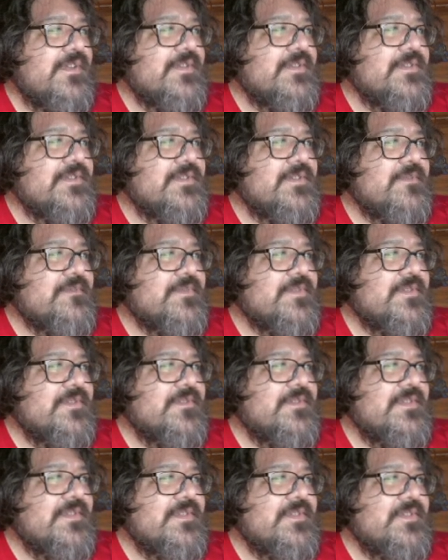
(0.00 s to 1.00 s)
Some
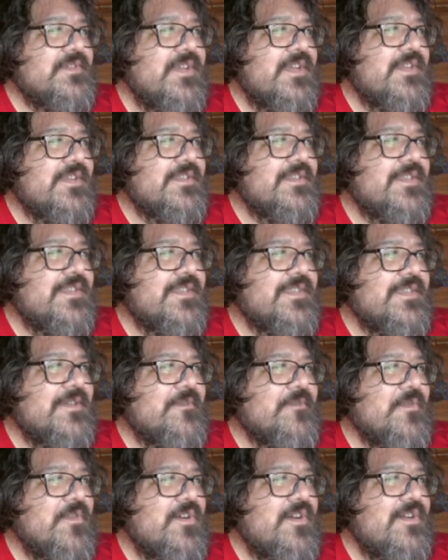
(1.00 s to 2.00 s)
students chanted let
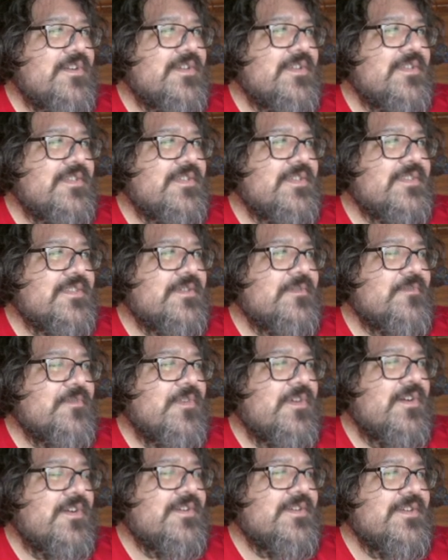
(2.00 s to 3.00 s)
them walk"
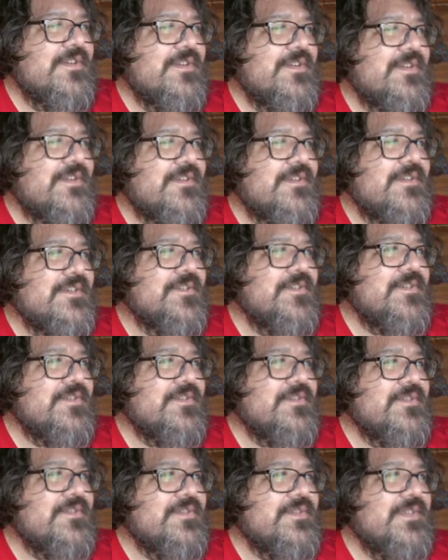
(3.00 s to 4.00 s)
during
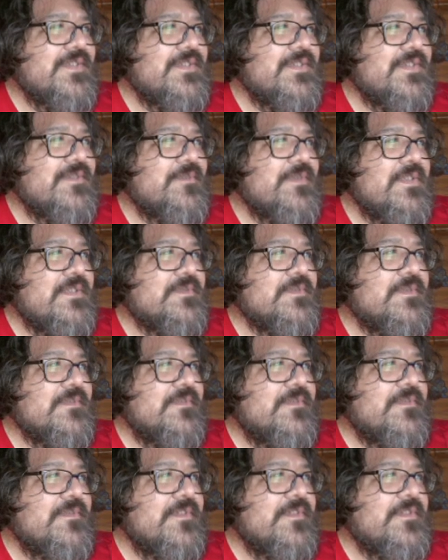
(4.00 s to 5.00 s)
Thursday's commencement,
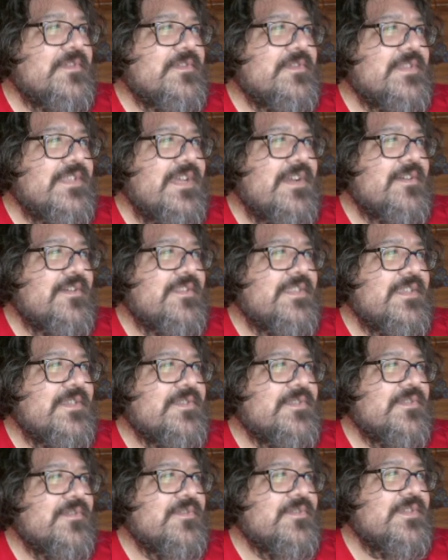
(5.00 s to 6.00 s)
referring to allowing these
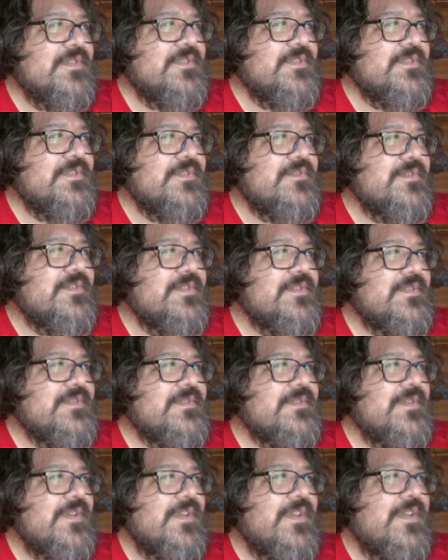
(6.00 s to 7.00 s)
13
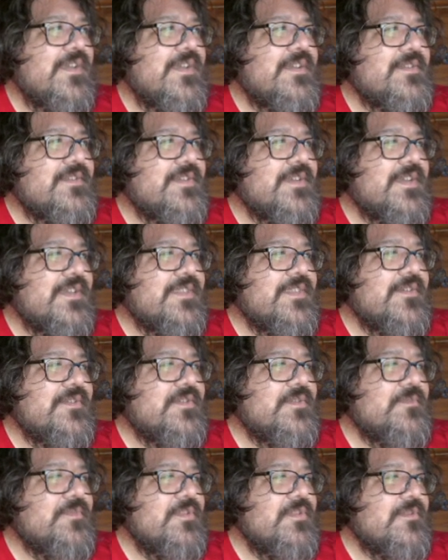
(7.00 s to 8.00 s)
students to get their
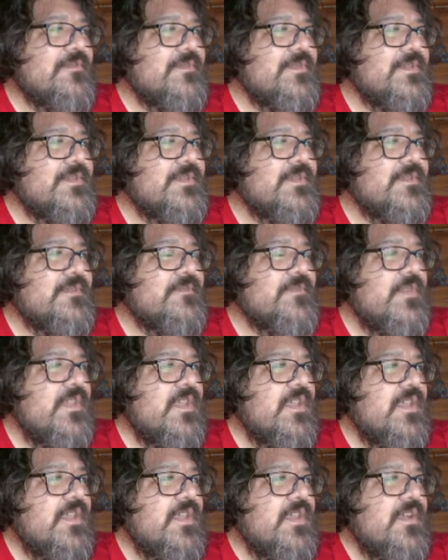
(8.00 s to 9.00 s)
diplomas.
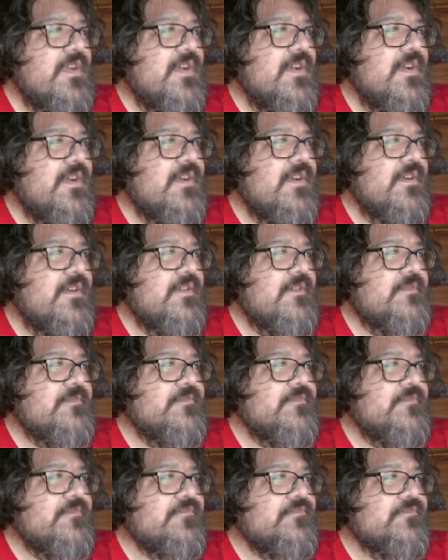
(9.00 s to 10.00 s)

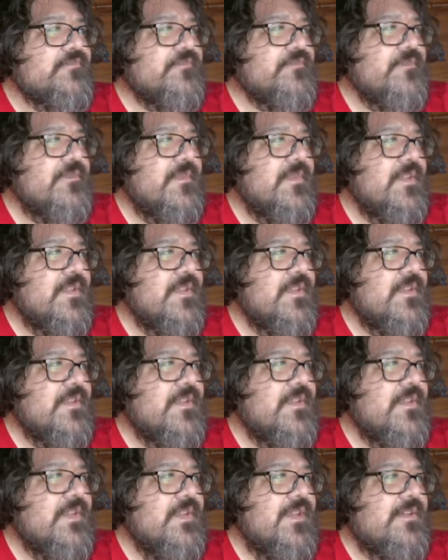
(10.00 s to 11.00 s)
Um,
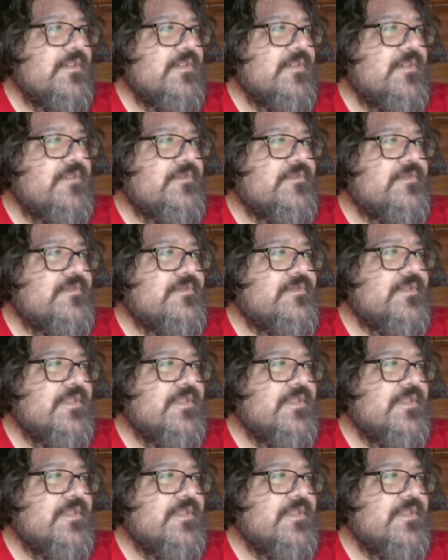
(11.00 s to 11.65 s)
I don't know.